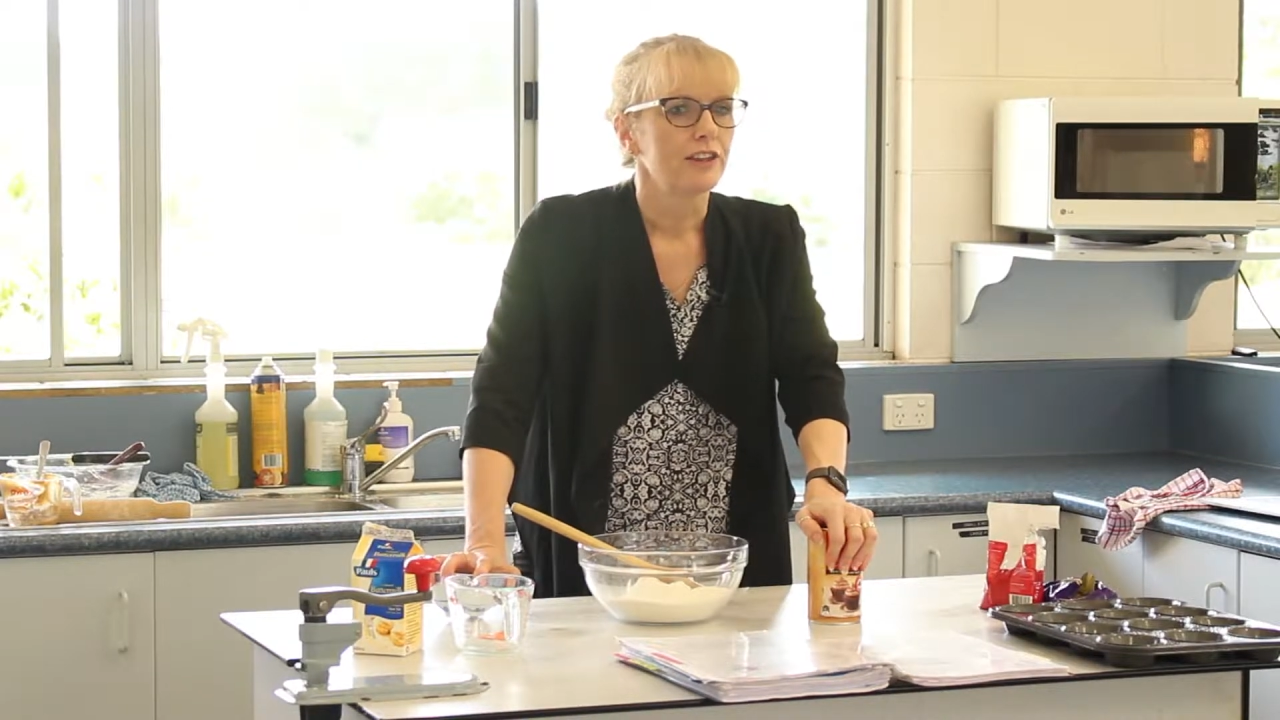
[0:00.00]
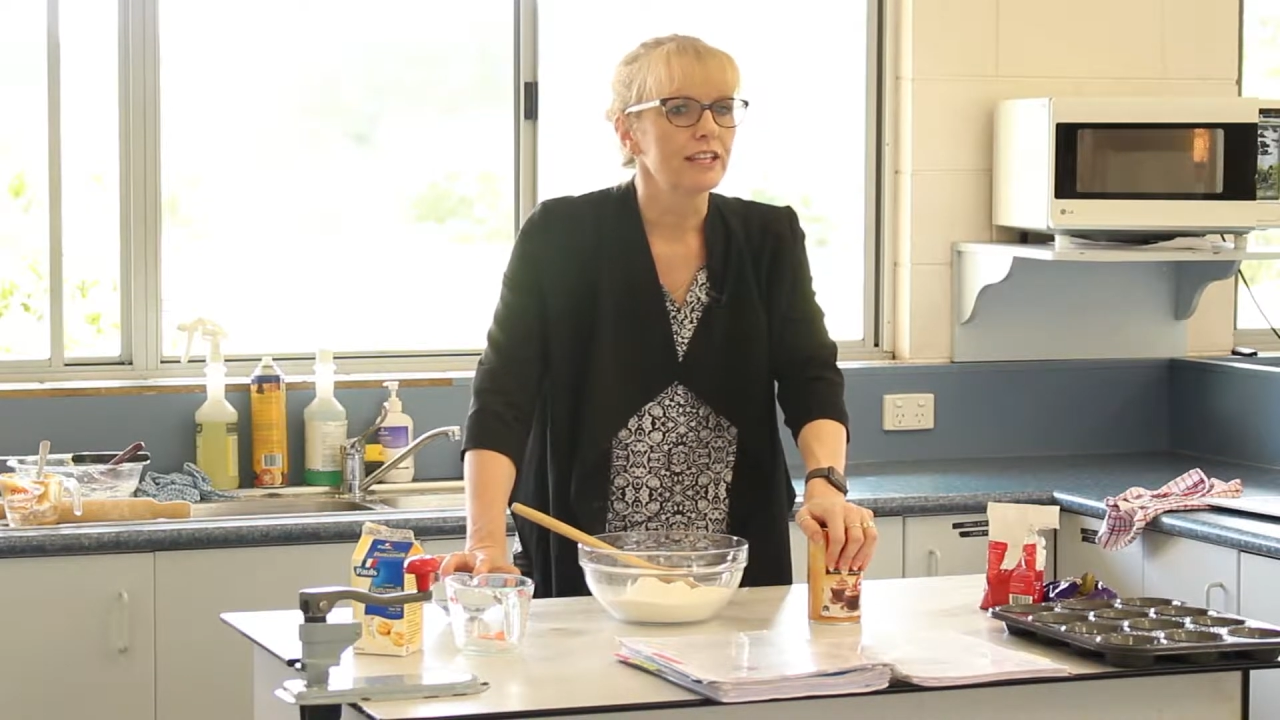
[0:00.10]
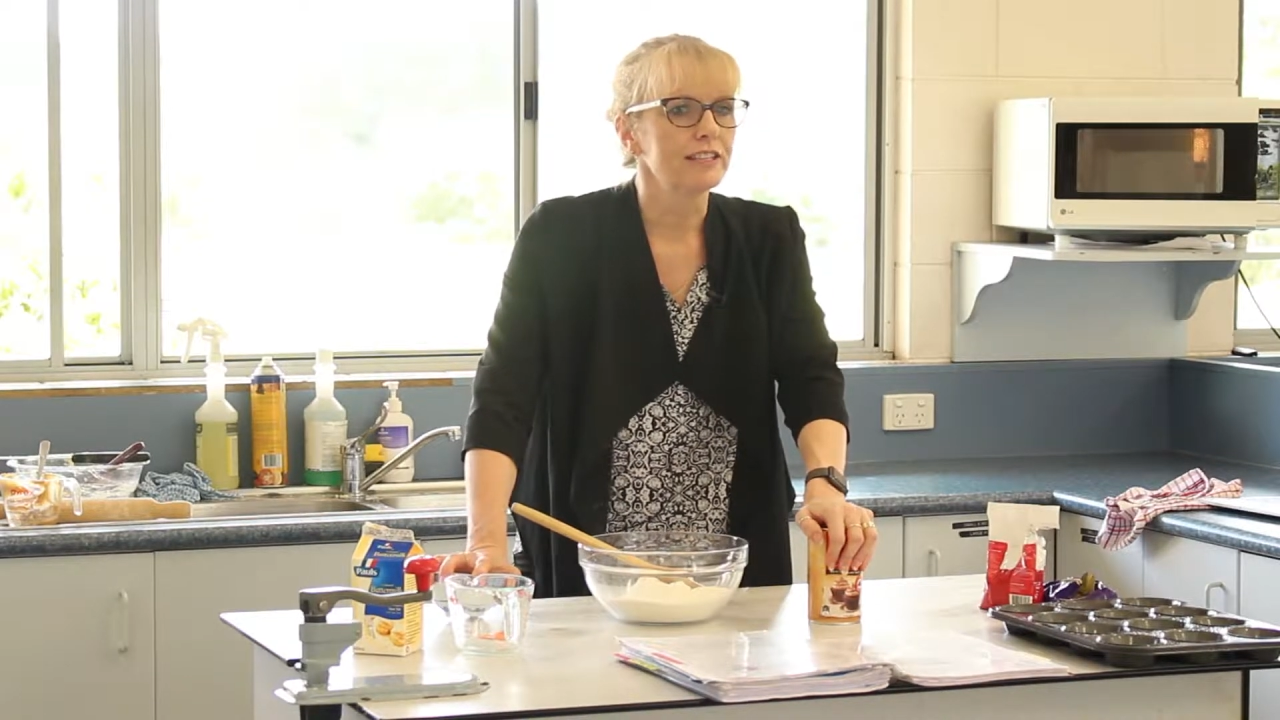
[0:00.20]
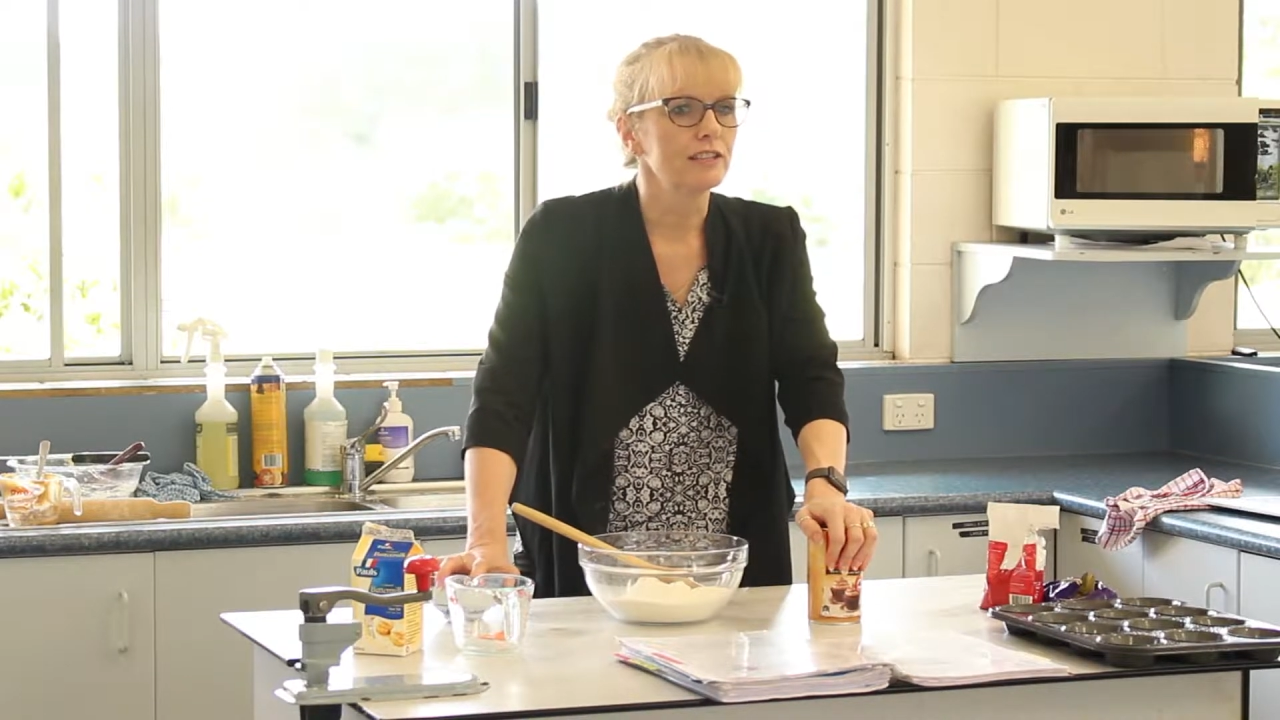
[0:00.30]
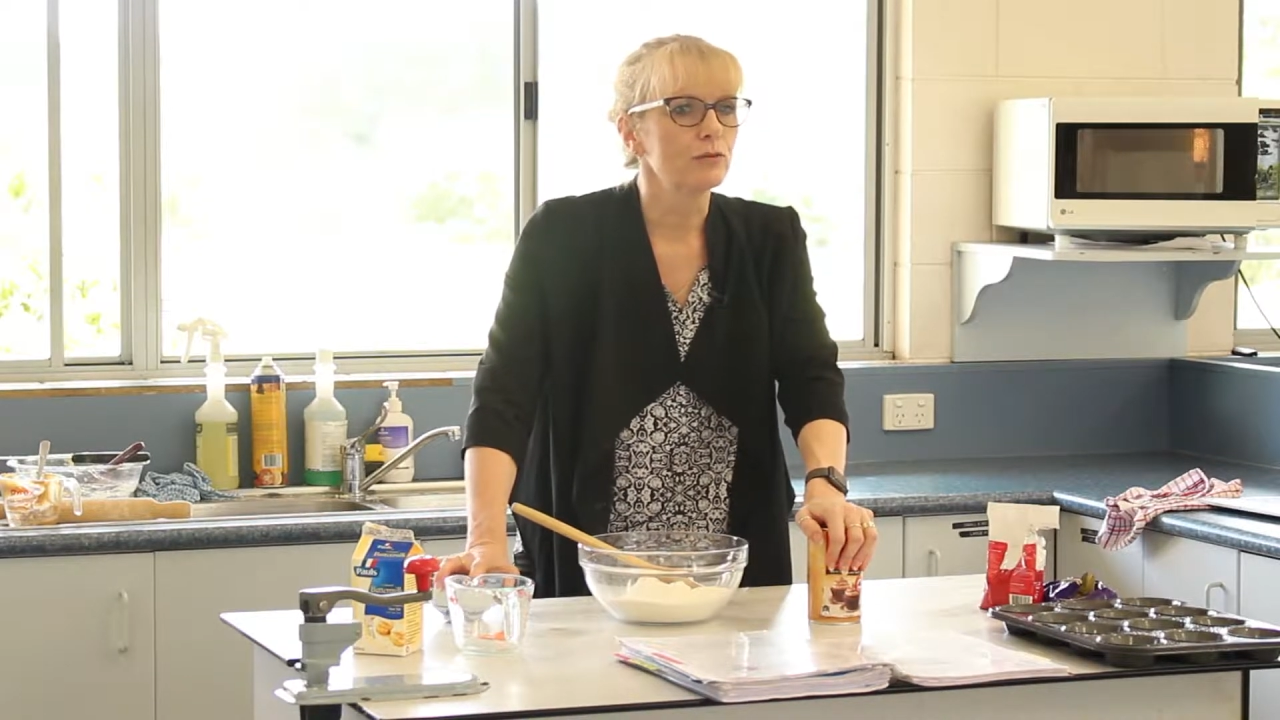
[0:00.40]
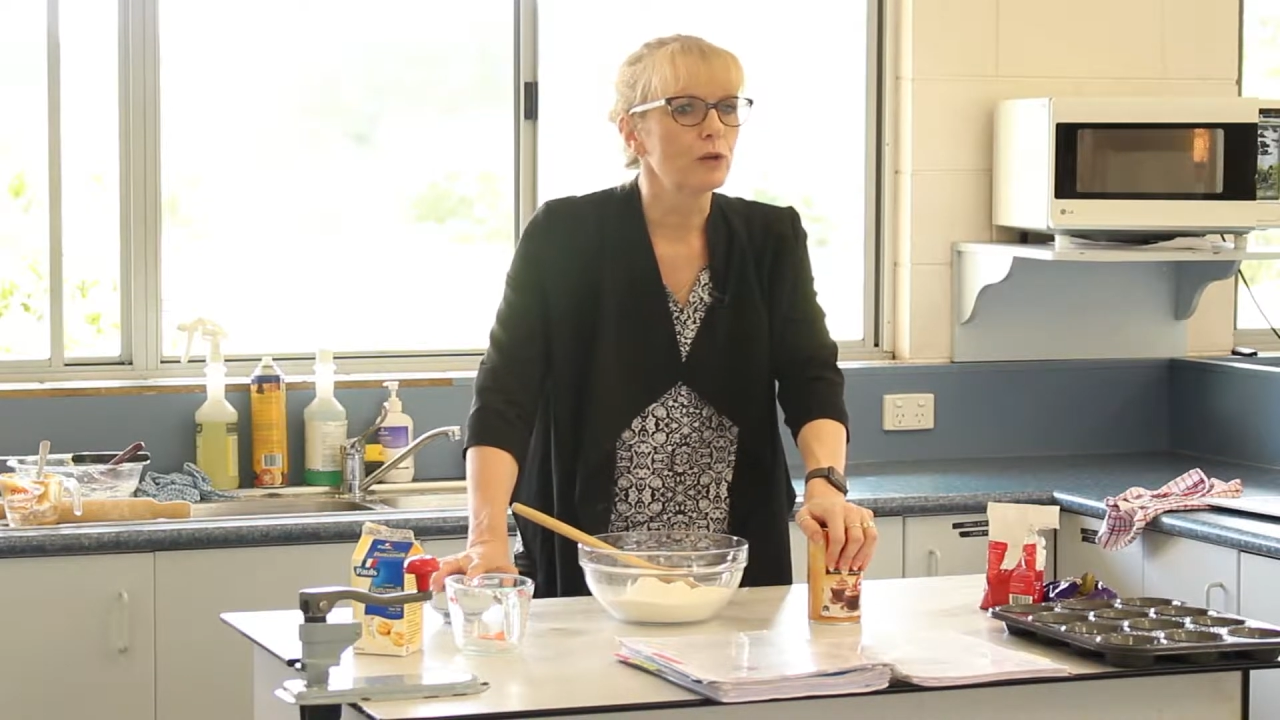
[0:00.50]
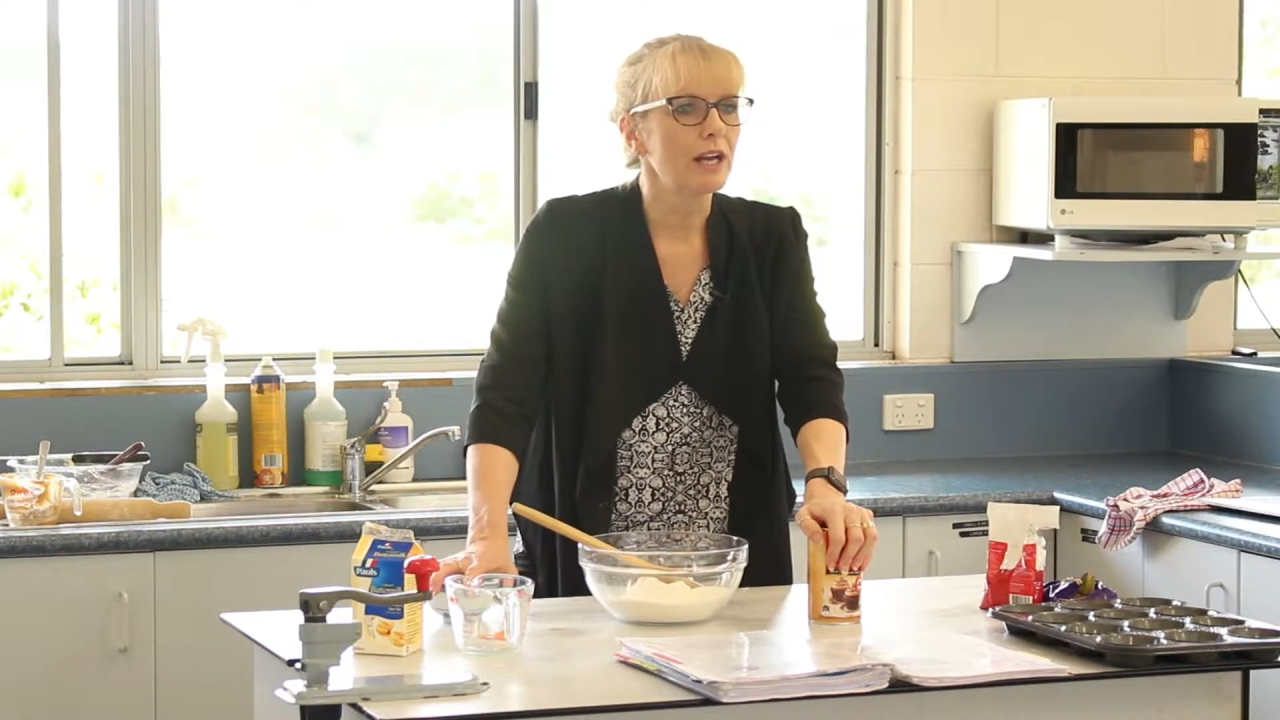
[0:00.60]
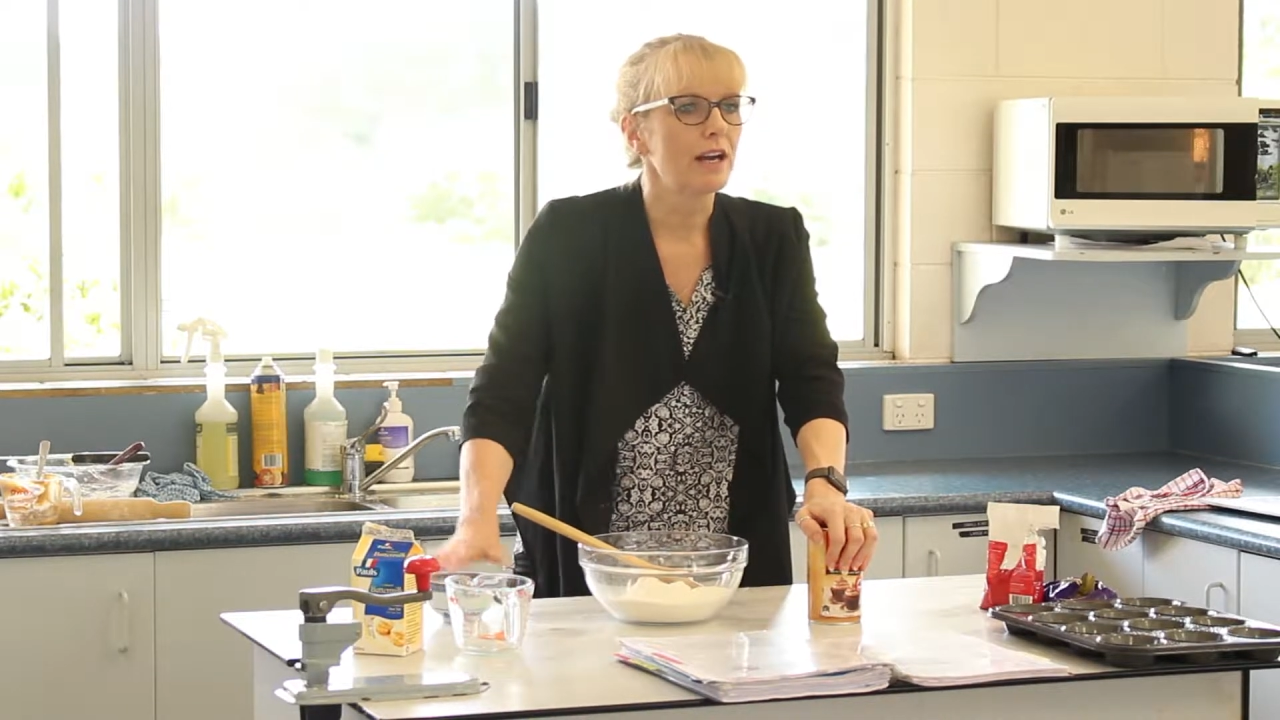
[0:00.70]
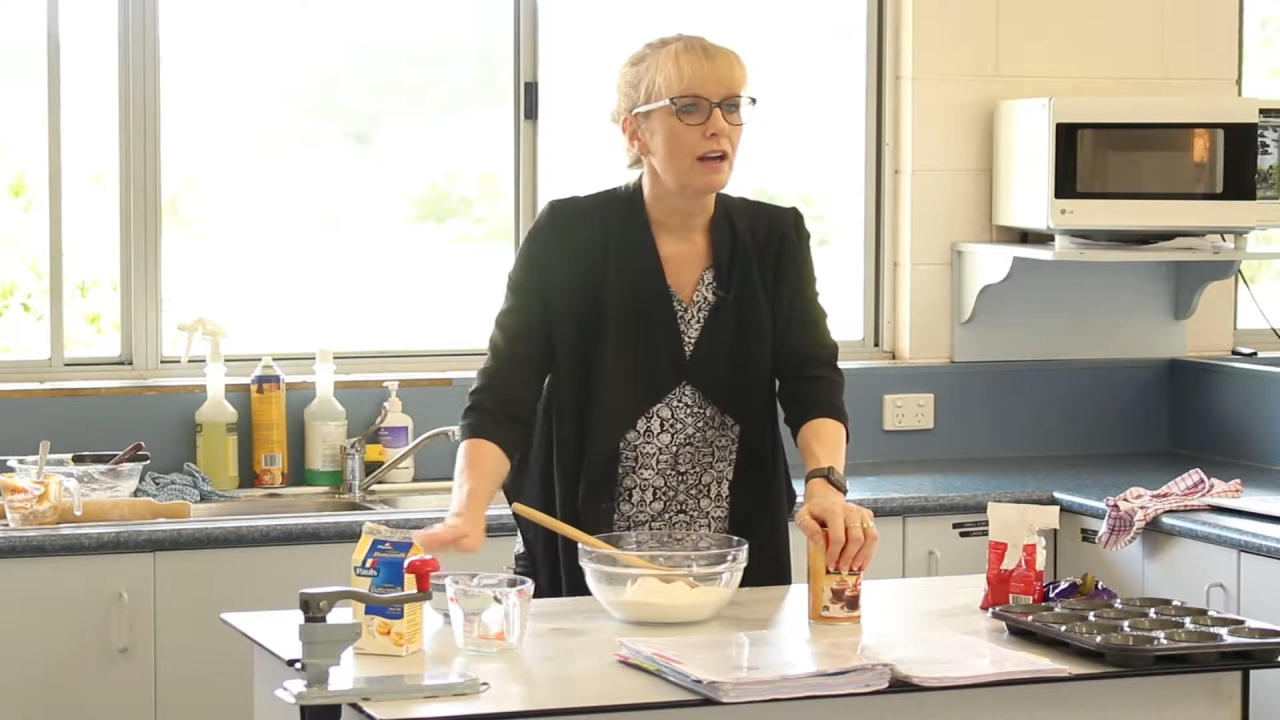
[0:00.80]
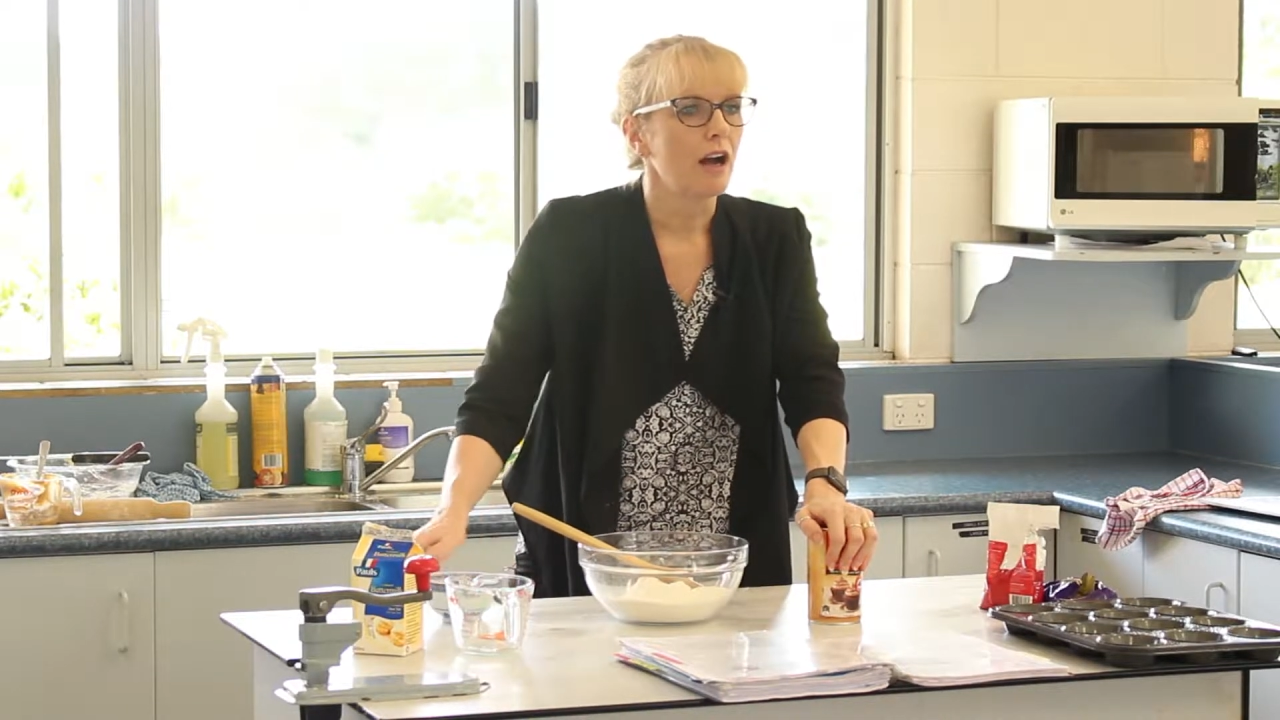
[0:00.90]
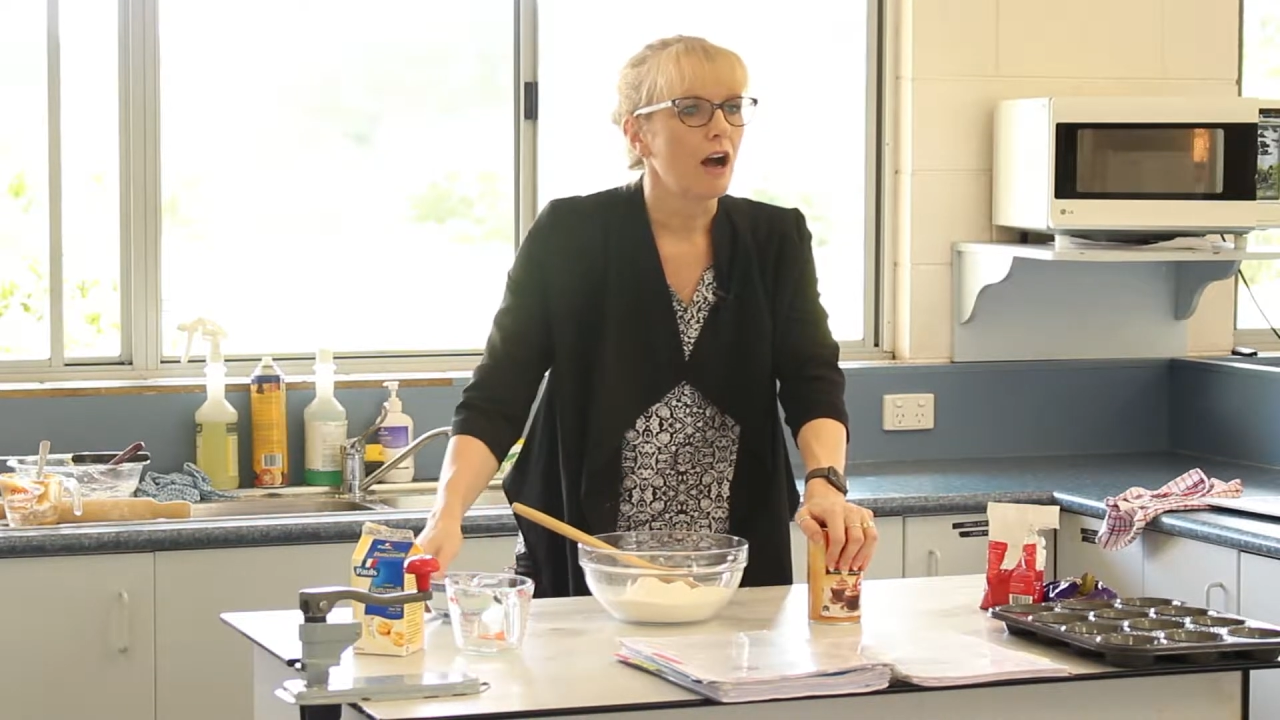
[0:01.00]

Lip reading: this is where